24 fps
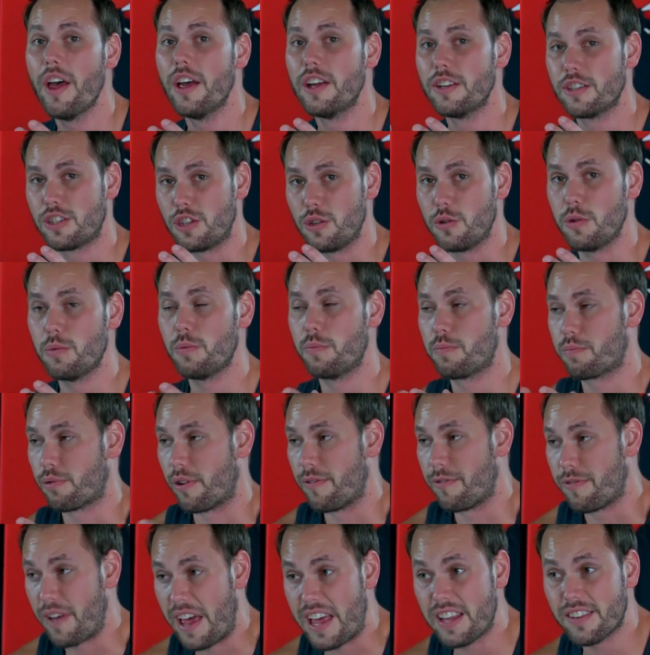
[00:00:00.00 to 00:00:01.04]
to
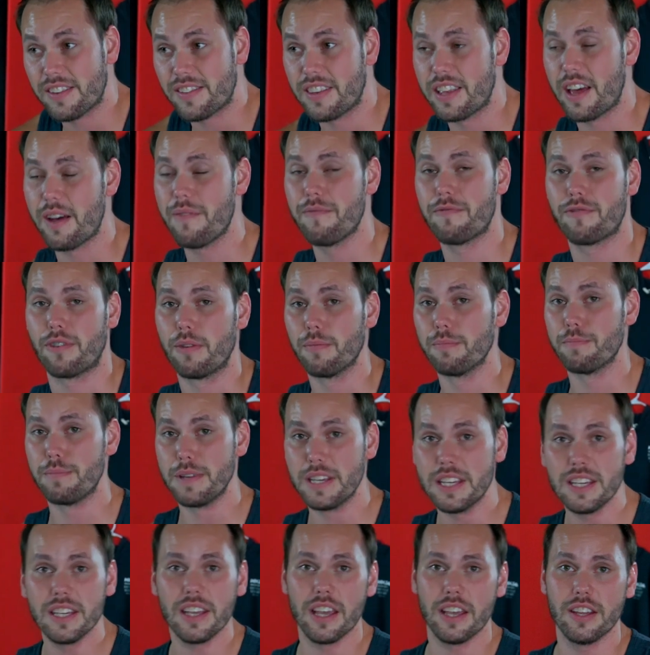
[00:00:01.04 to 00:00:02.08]
prevent them from
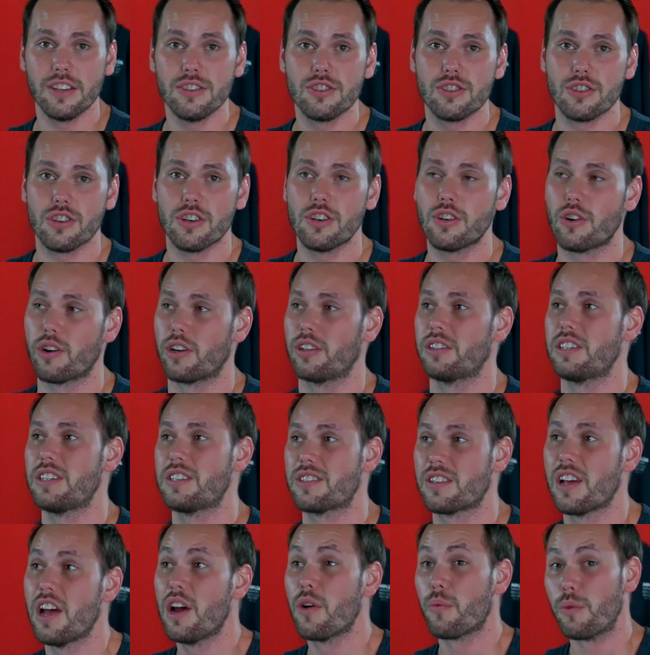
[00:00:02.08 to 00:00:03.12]
being injured, or at least
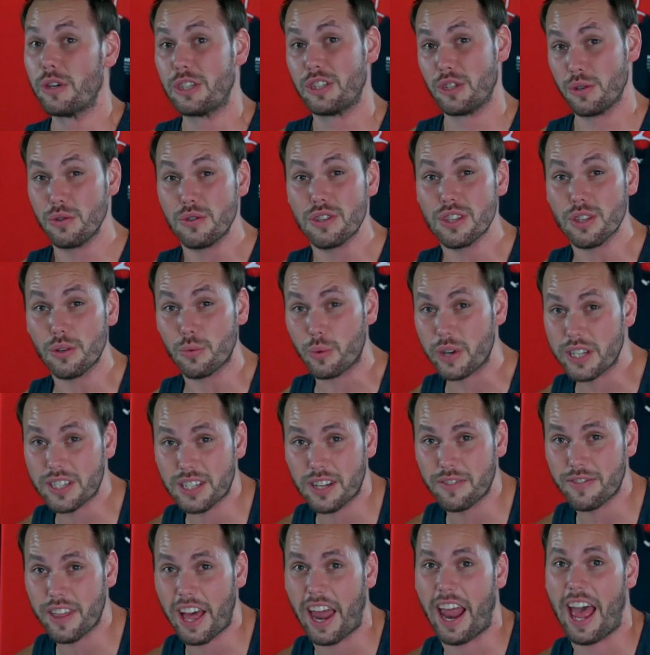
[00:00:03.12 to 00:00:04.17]
reduce the risk
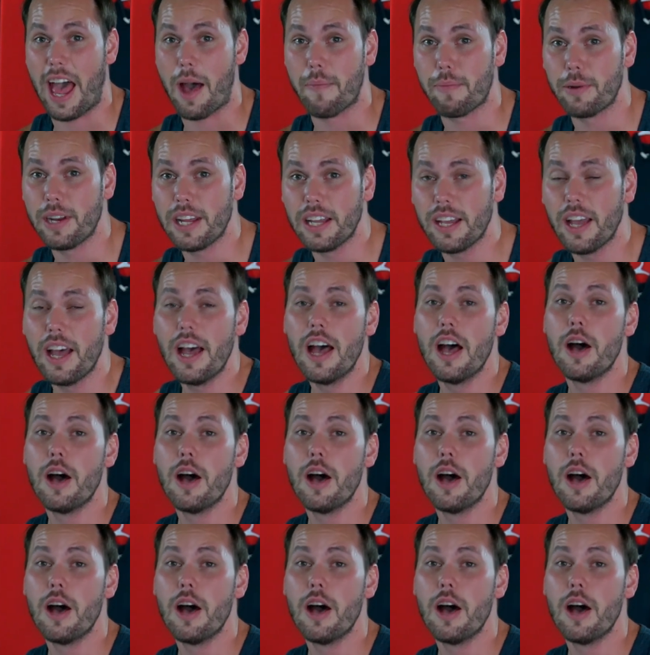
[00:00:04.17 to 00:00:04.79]
of that happening.